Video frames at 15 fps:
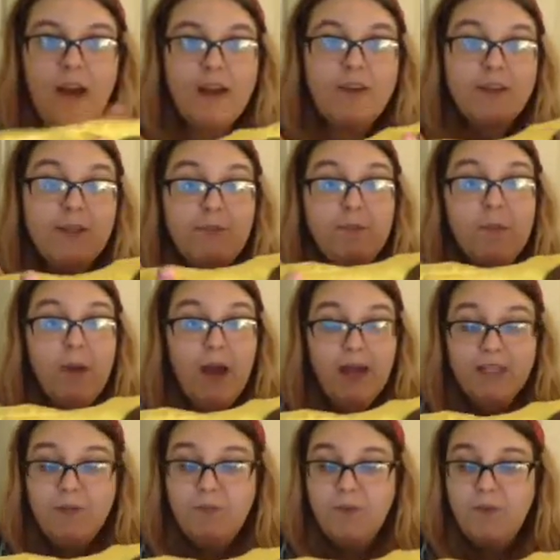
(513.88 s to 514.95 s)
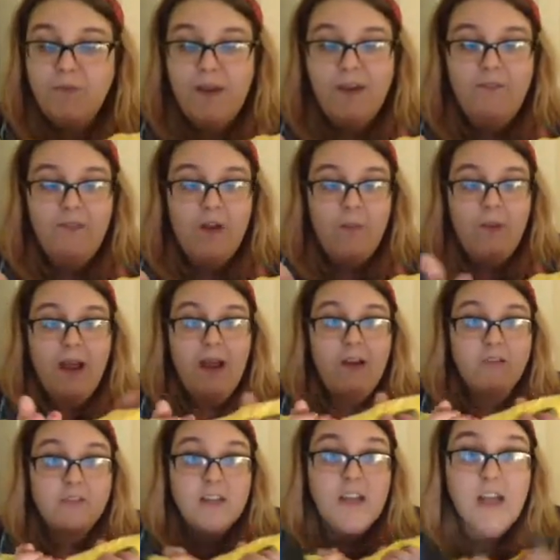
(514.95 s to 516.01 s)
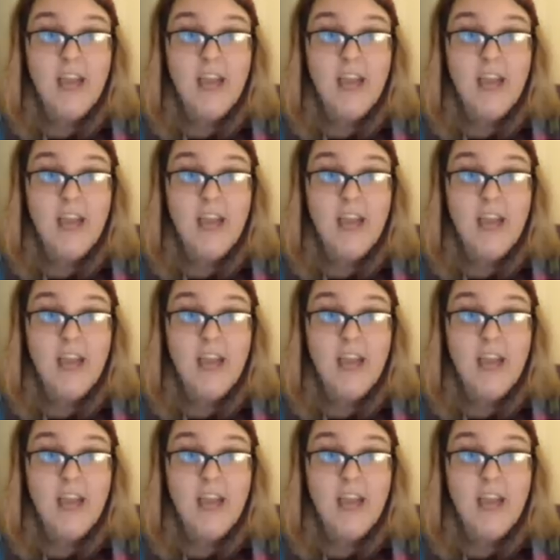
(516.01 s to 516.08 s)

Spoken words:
I got at a boot fair for £1.